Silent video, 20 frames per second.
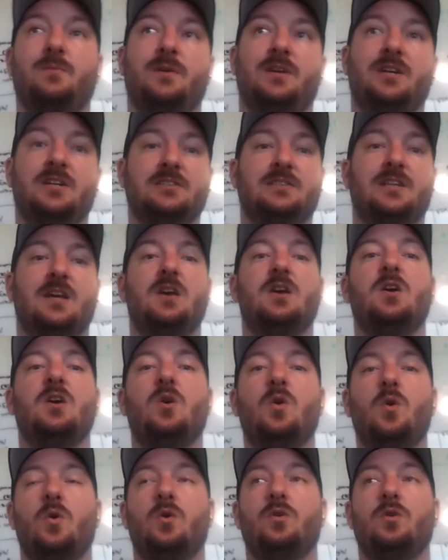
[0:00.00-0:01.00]
Because
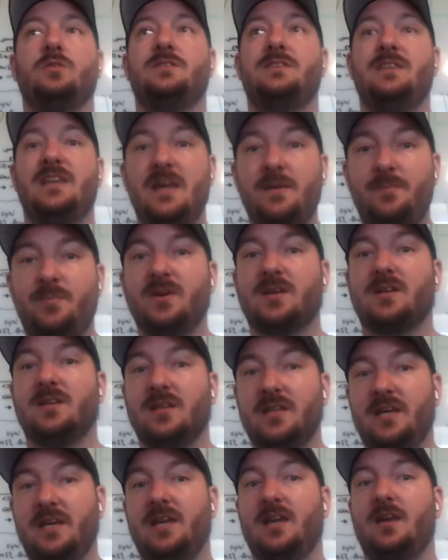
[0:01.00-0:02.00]

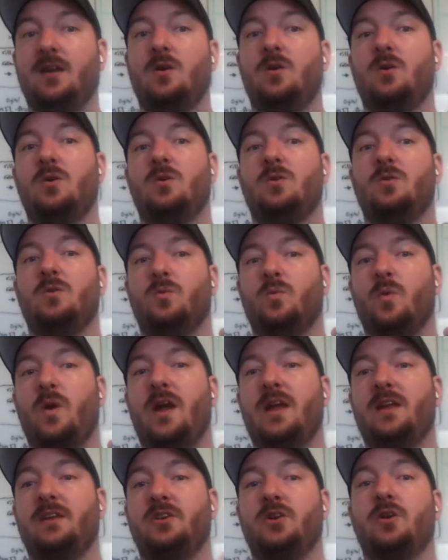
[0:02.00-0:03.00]
typically
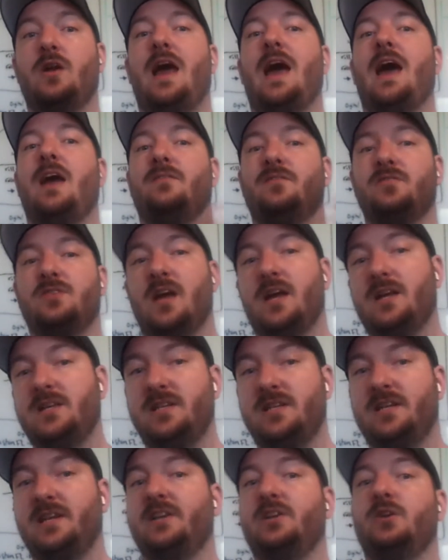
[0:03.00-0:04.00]
when you're
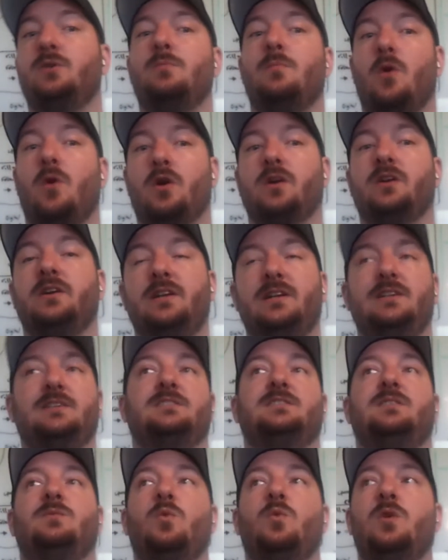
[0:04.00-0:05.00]
advertising and you're marketing
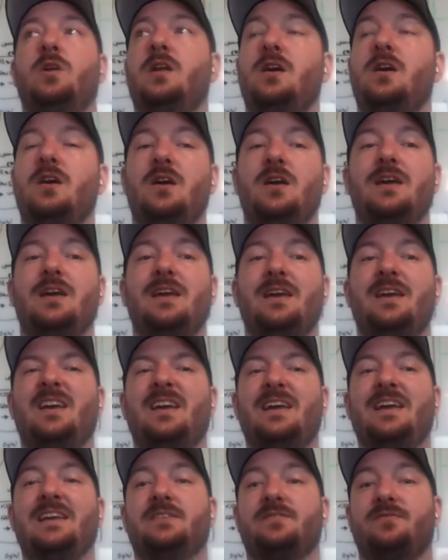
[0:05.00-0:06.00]
to someone,
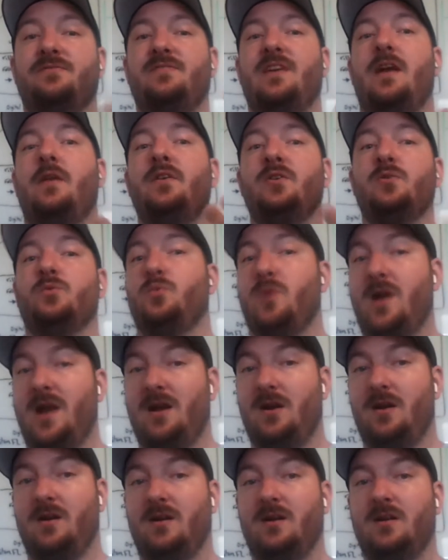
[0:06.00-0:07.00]
it's very
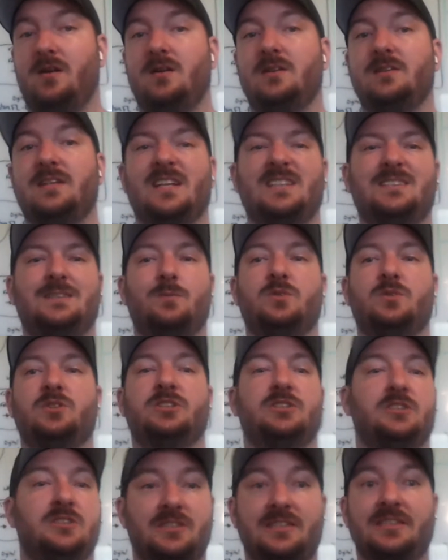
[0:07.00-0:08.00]
rare that someone
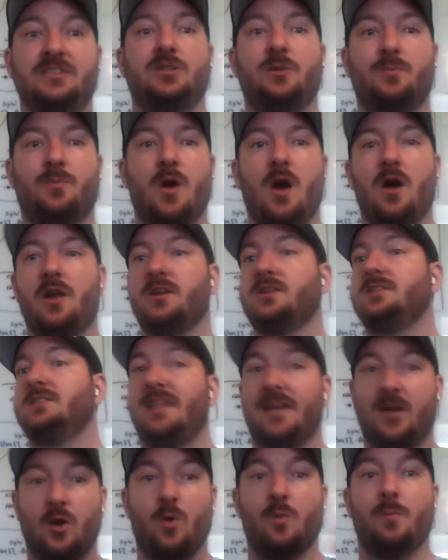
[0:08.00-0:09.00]
just sees your product,
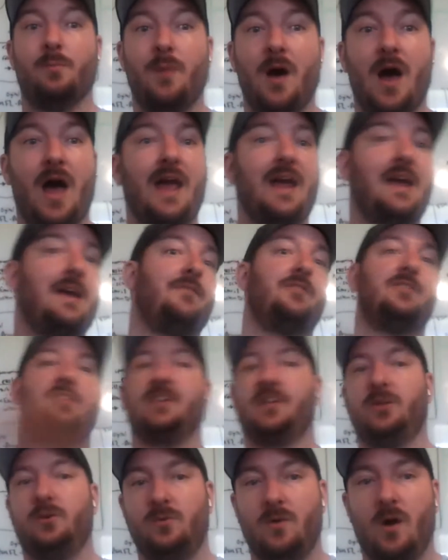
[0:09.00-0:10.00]
they go and buy
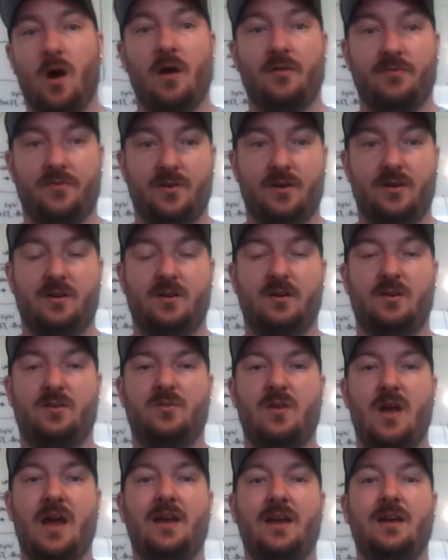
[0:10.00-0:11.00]
everything you offer,
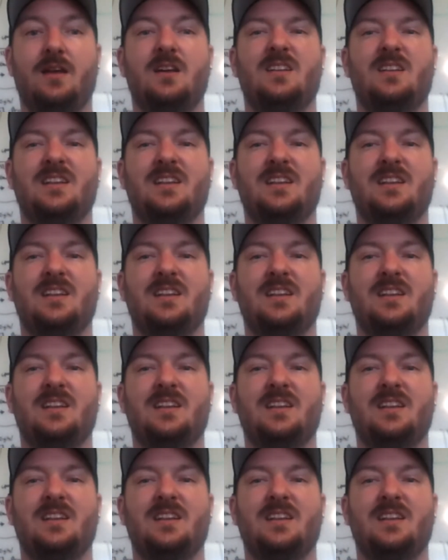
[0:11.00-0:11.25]
right?